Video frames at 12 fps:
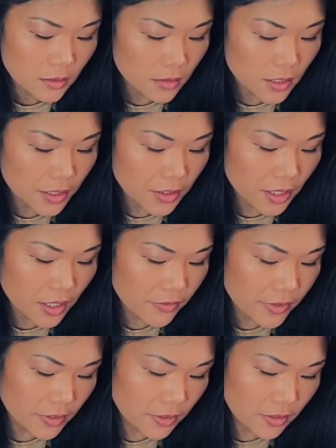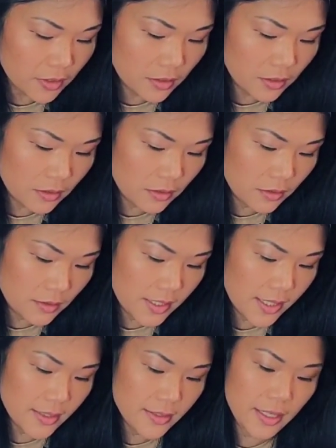Then you have your little
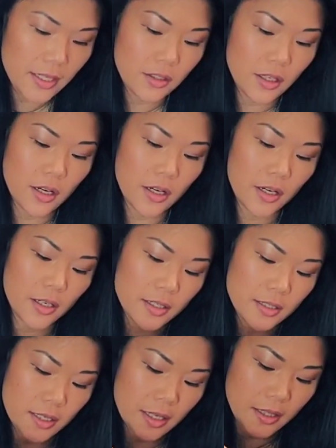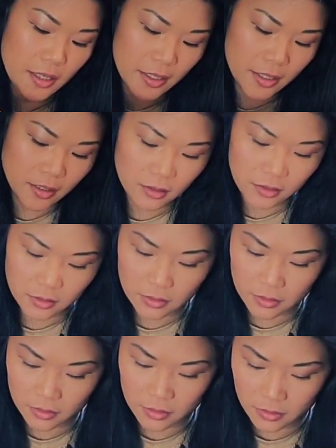textile card inside there.
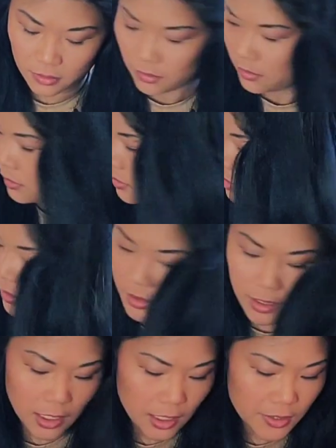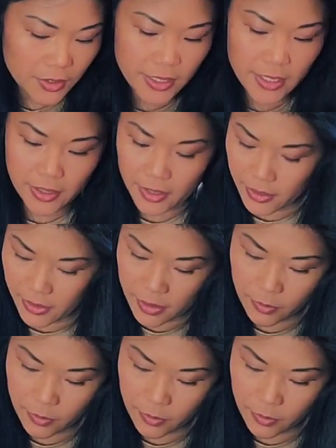And the keys are down in there as